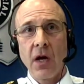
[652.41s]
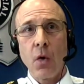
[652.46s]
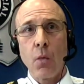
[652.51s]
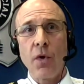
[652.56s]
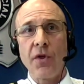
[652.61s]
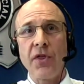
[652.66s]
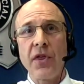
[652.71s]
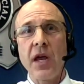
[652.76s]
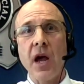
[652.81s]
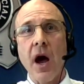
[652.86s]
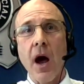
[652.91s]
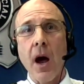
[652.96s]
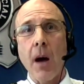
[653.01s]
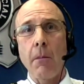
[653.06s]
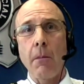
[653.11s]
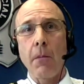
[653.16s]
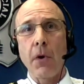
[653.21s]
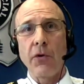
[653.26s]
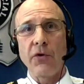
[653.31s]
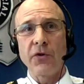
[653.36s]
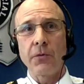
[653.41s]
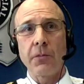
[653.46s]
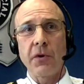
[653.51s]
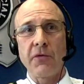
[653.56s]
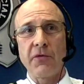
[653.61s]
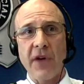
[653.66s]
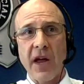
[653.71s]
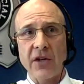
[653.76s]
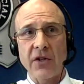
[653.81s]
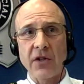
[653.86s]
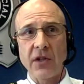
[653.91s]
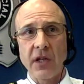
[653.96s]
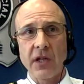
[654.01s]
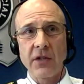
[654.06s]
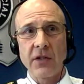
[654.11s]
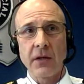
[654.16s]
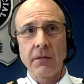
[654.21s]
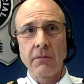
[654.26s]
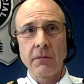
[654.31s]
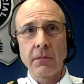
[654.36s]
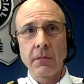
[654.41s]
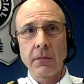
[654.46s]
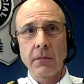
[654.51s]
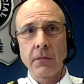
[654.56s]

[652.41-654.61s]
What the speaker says: with the utmost professionalism,